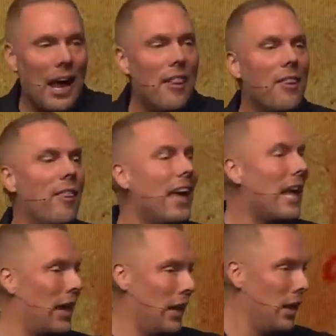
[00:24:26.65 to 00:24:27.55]
and
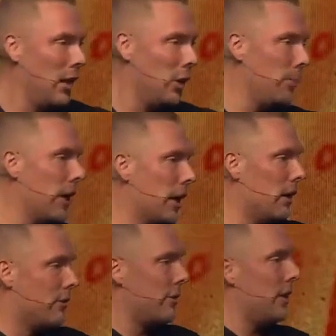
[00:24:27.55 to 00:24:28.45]
then you begin
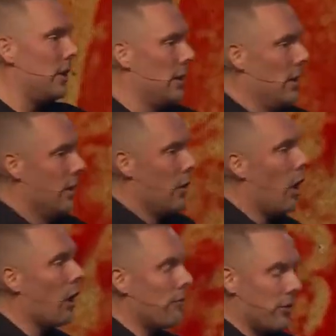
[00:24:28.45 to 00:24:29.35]
to see the
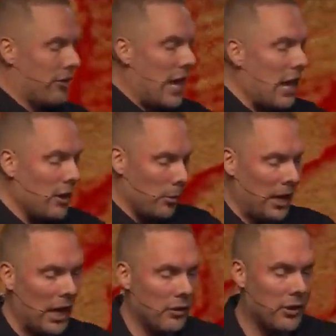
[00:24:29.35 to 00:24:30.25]
harvest. Then there
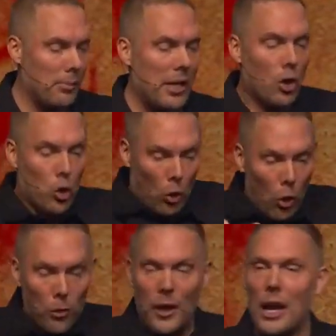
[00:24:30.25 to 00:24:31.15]
begins to be growth.